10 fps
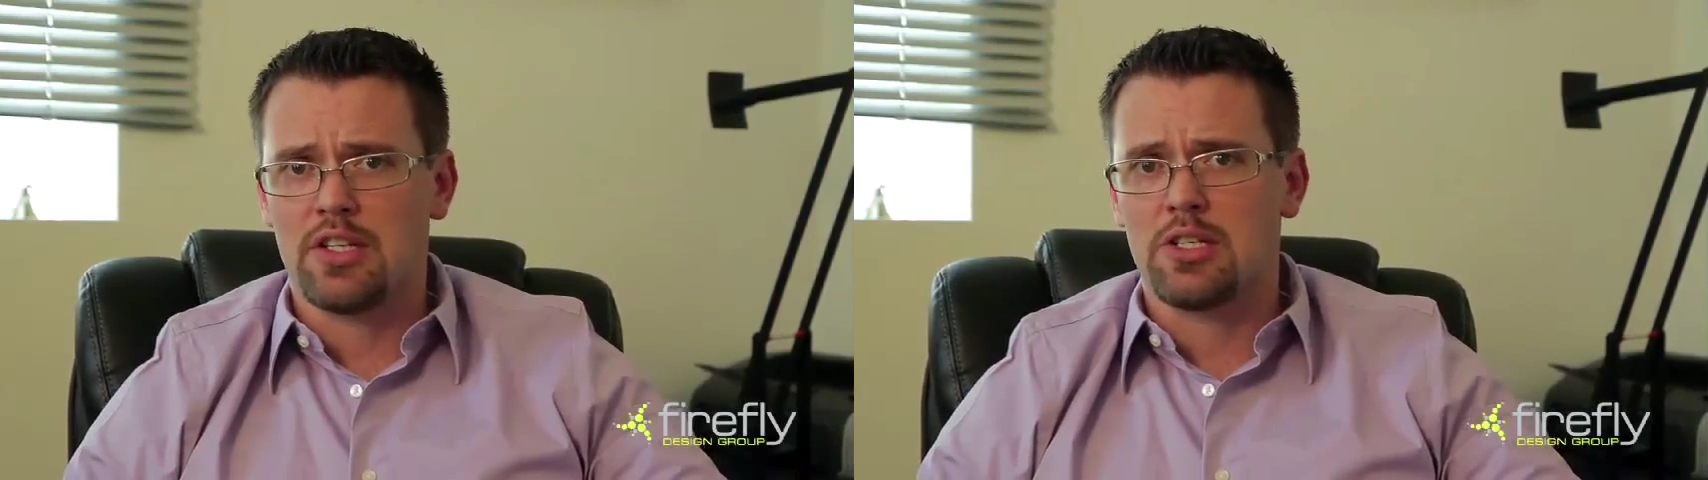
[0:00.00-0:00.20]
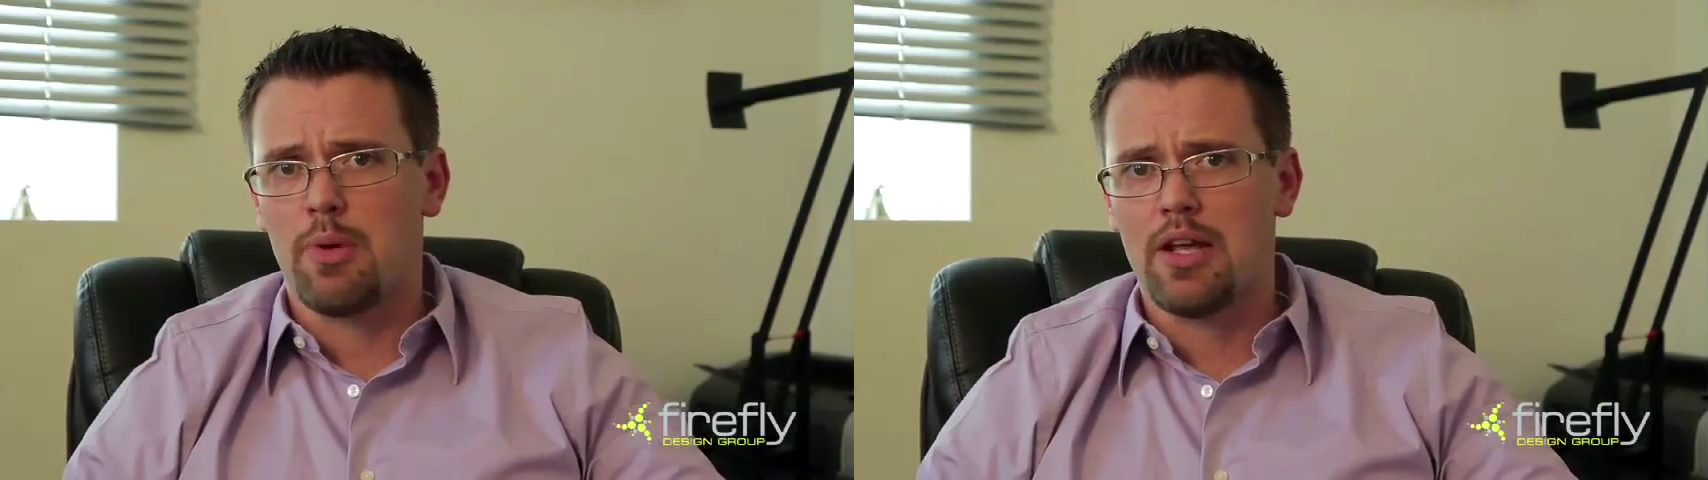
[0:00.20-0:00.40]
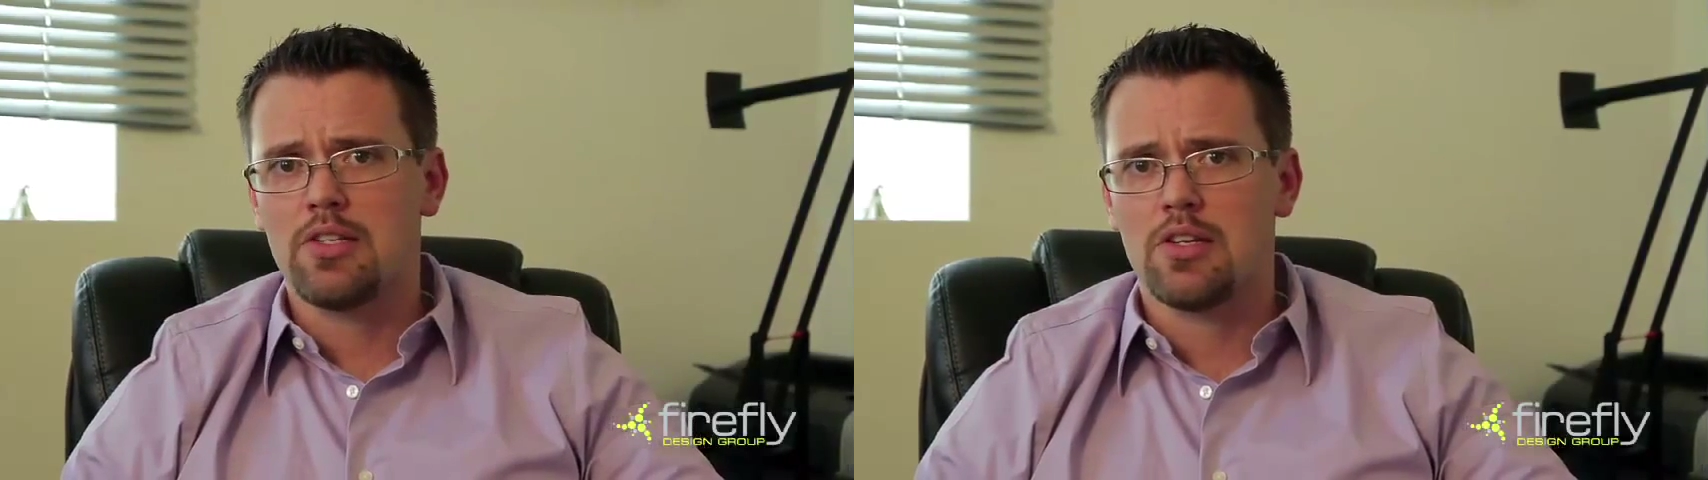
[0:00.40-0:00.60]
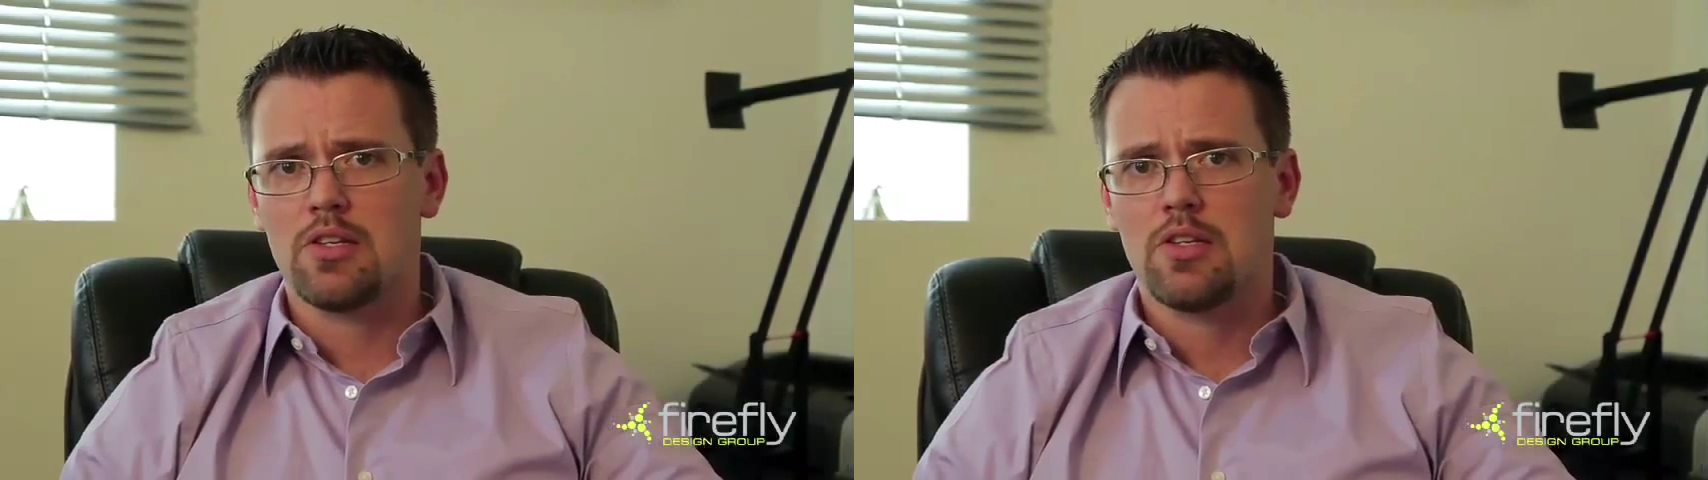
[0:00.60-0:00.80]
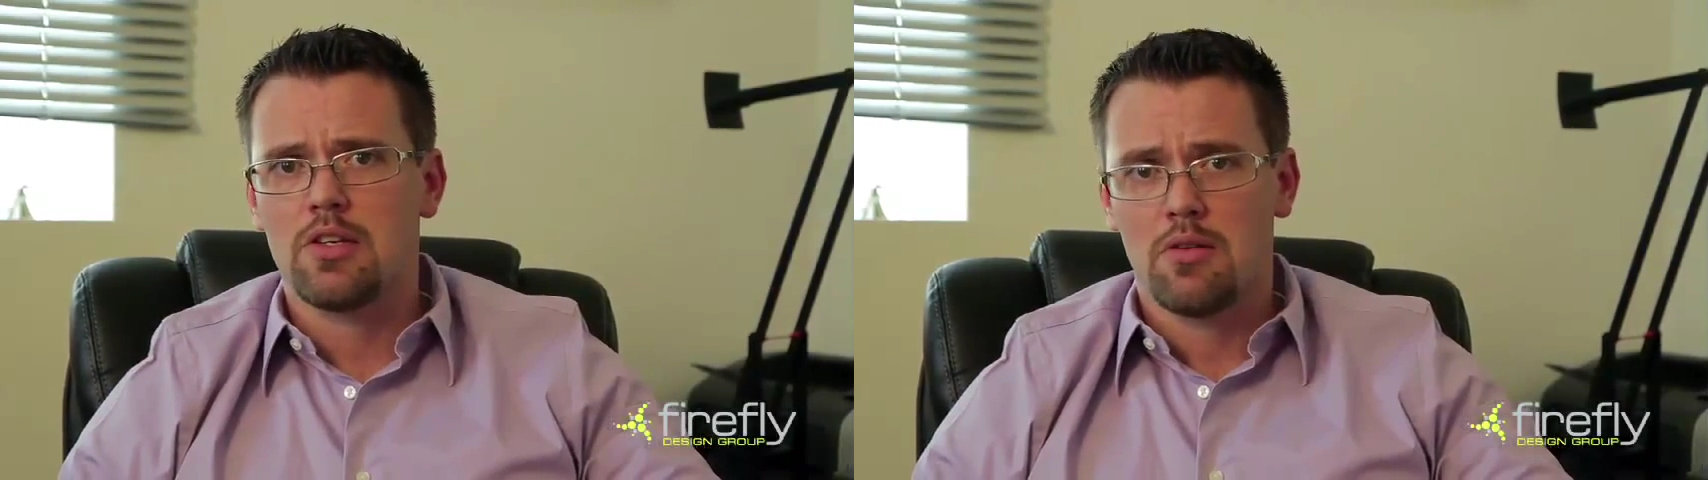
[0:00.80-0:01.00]

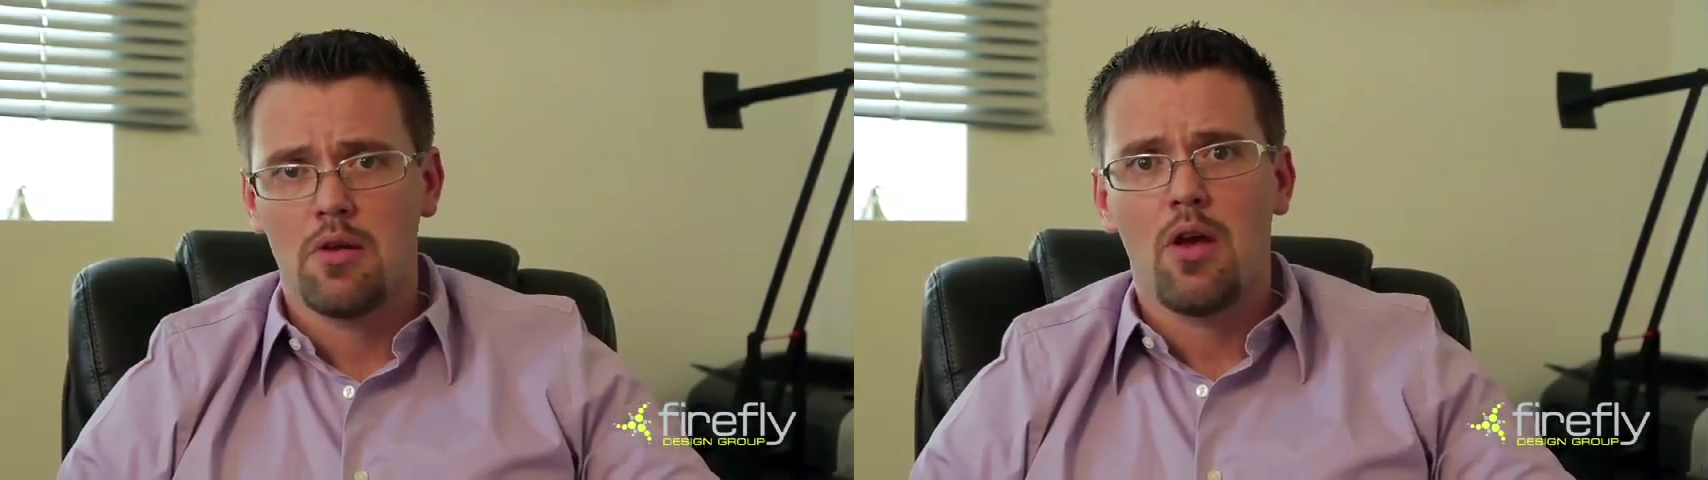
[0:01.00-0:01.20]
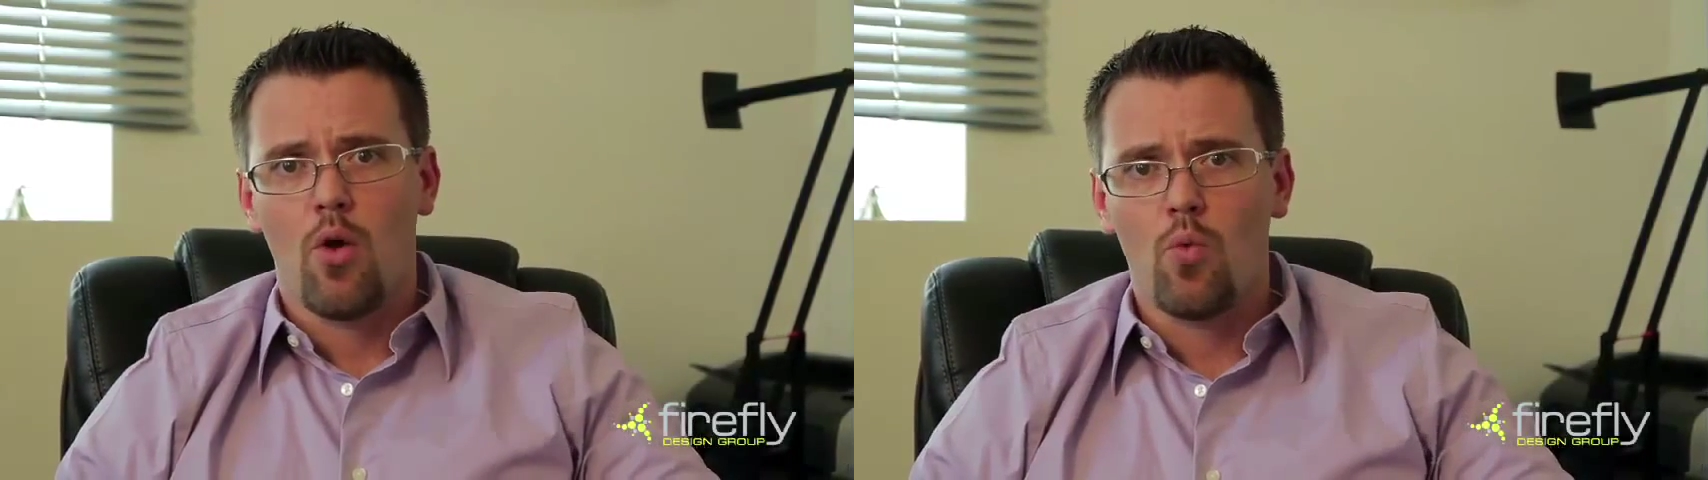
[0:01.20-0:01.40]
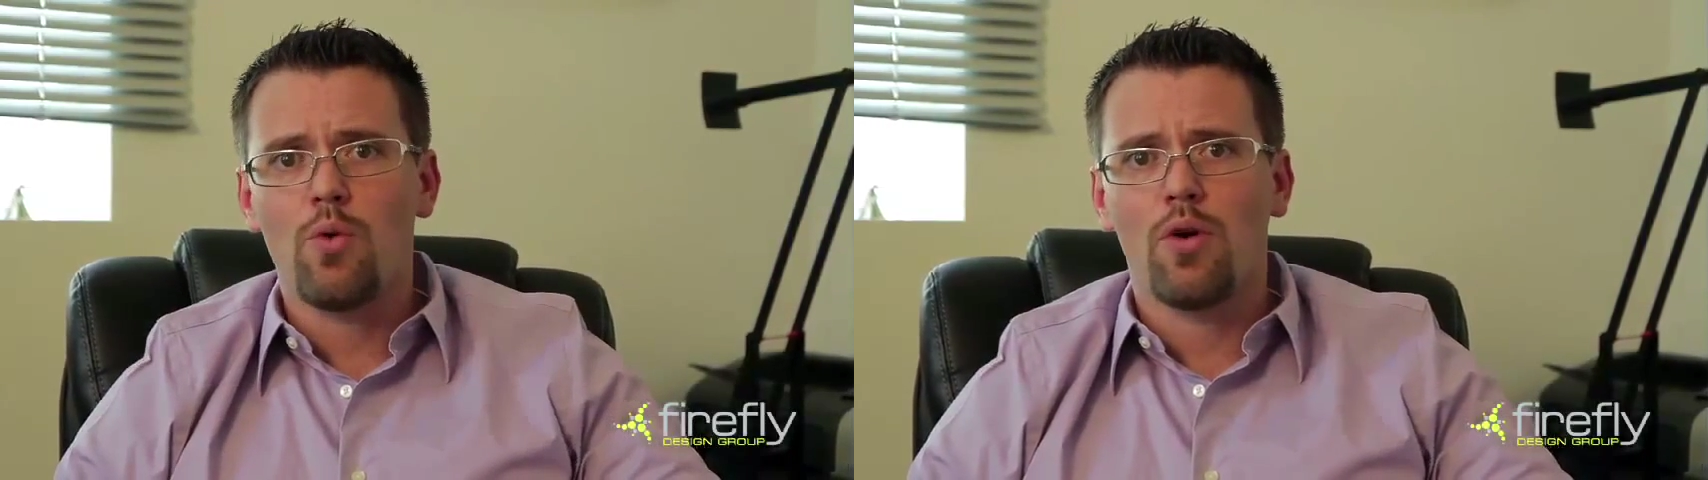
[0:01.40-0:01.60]
expenses, we